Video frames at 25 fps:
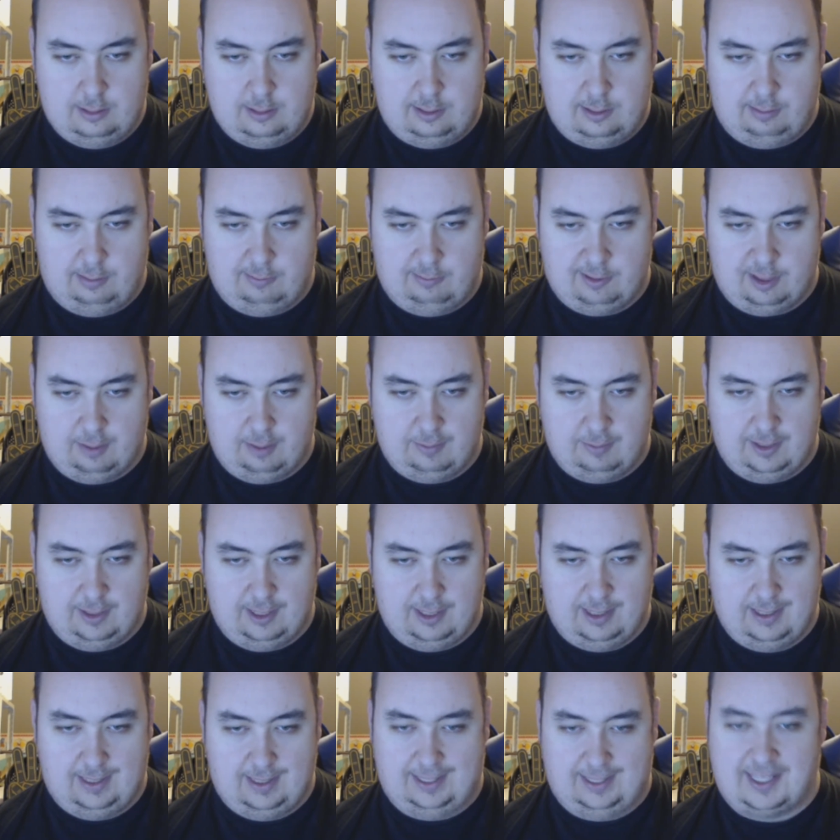start
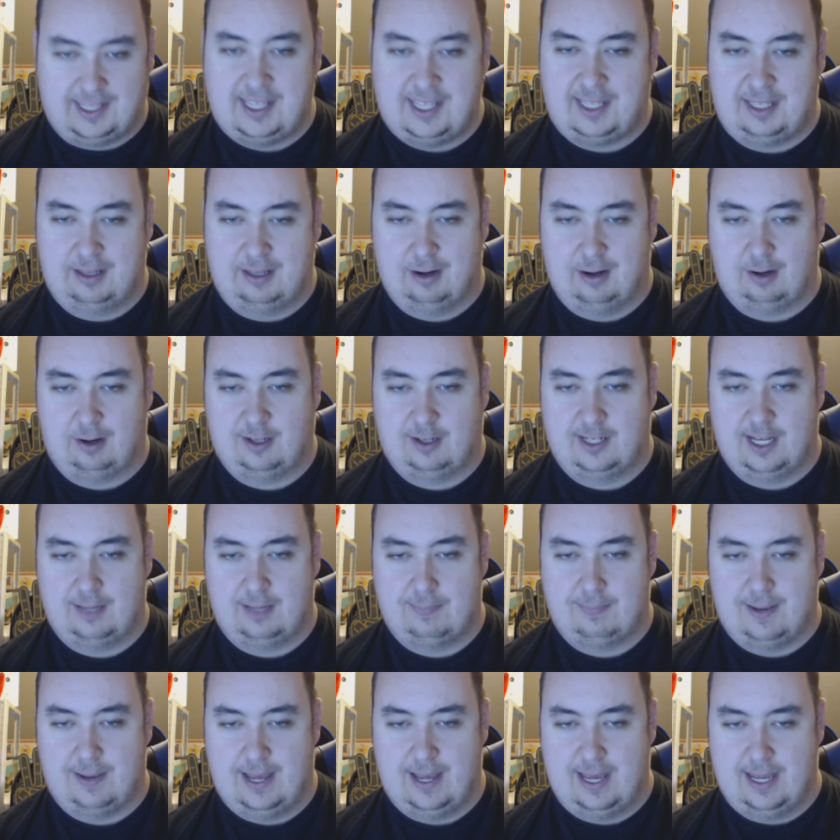with a geeky
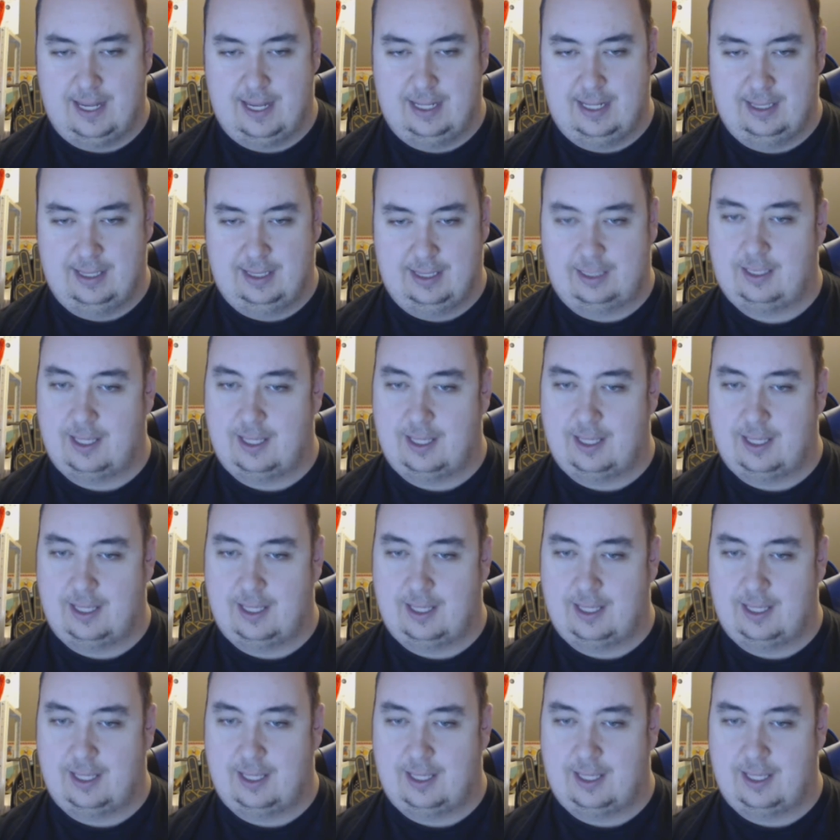archetype and